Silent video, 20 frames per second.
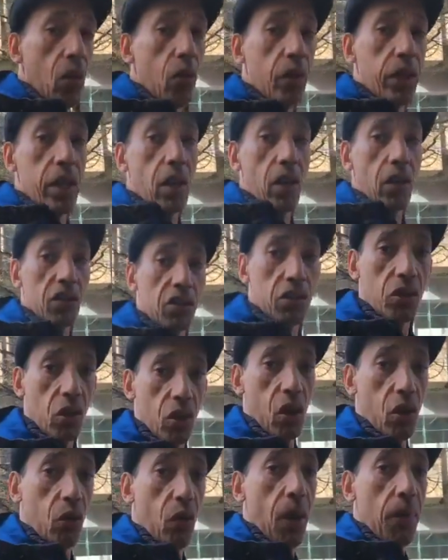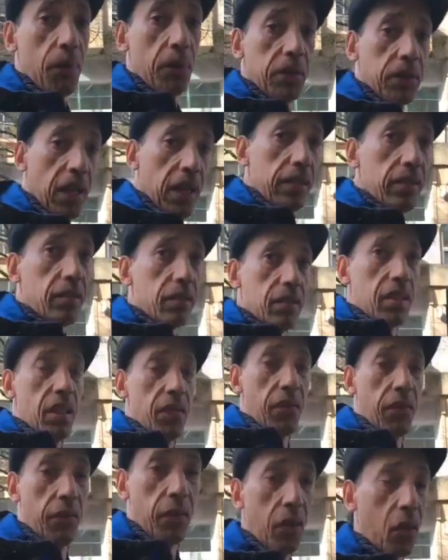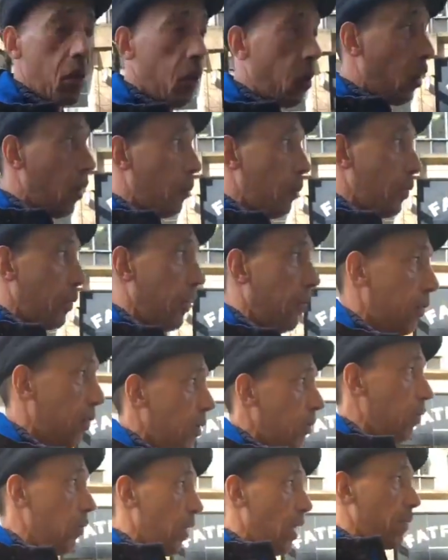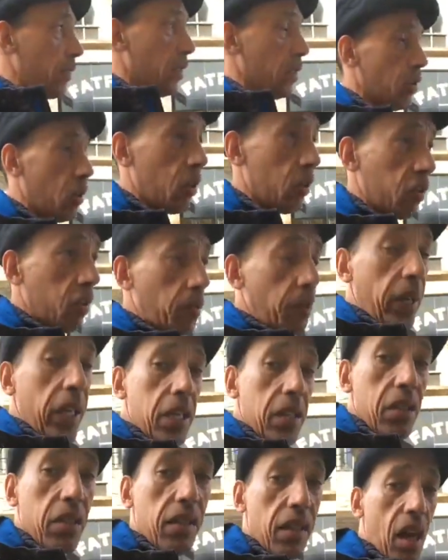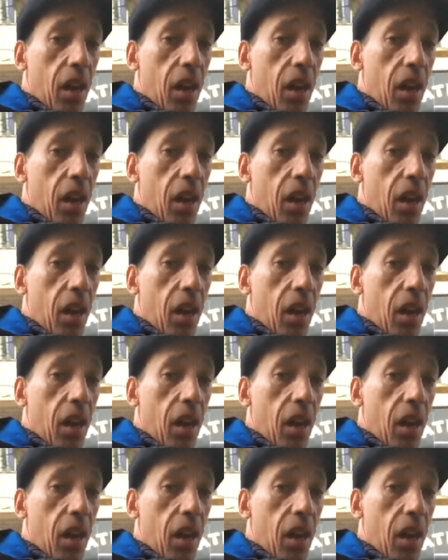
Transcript: We got Stoke representative up, and we're having a load of speeches